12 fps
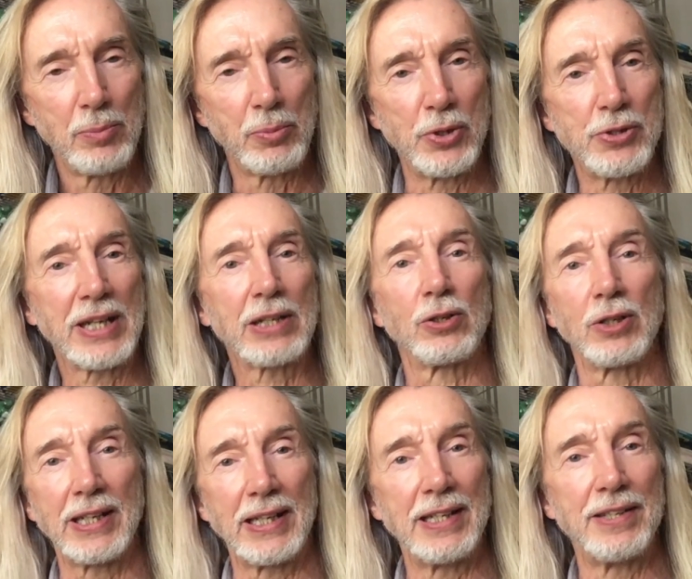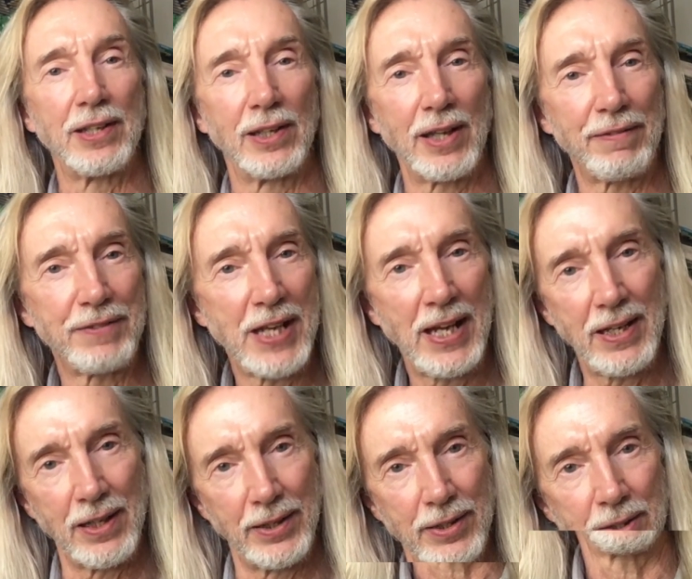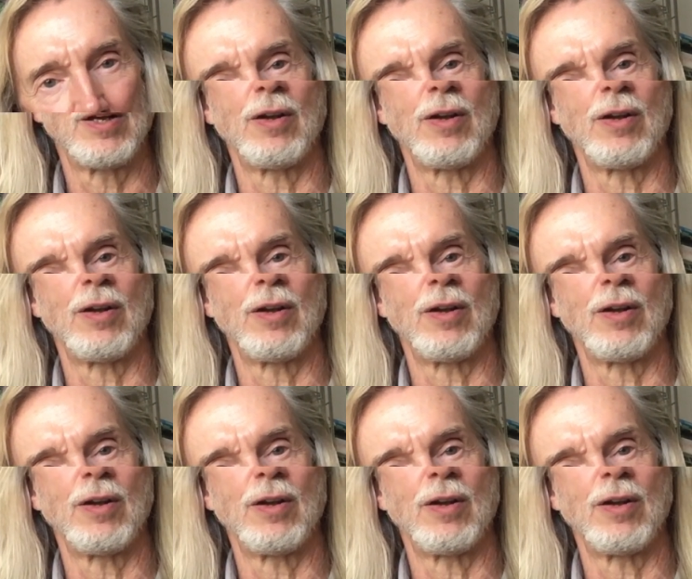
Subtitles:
particularly in the left hand.